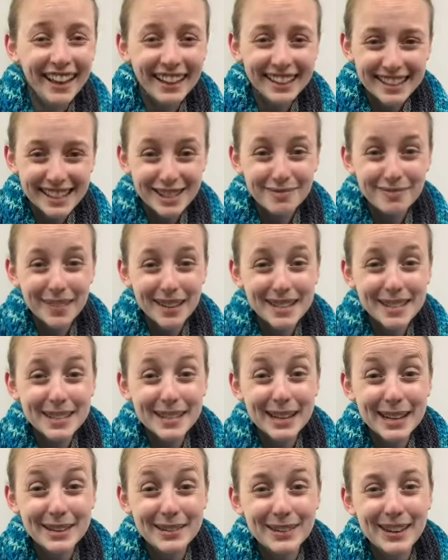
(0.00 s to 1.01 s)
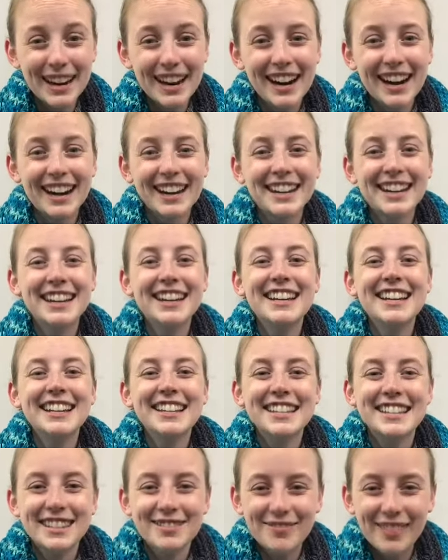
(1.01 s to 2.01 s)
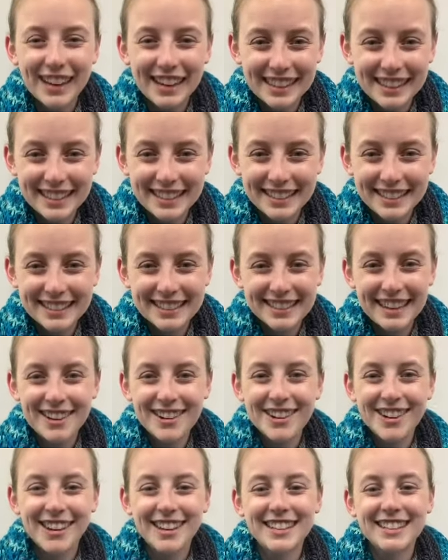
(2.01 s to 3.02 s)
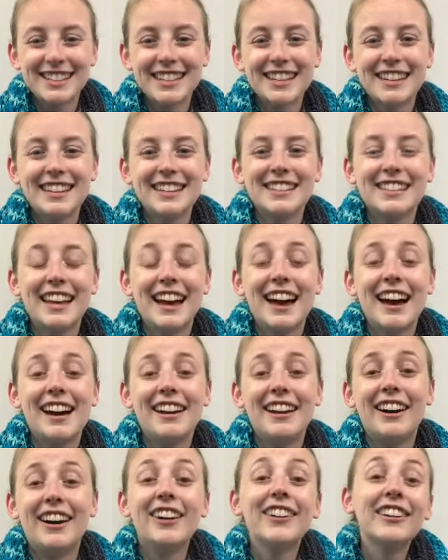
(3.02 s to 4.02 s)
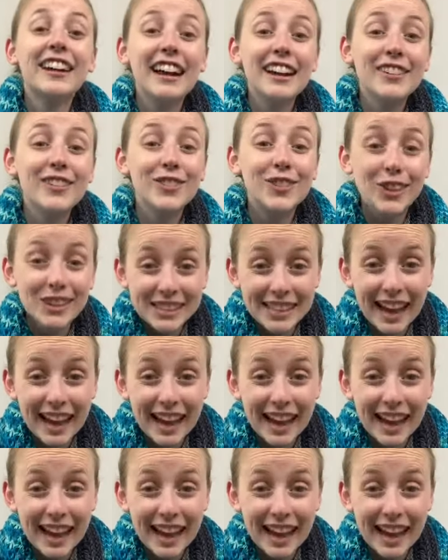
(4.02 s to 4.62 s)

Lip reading: it's been so hard to make the decisions to decide, all right, what's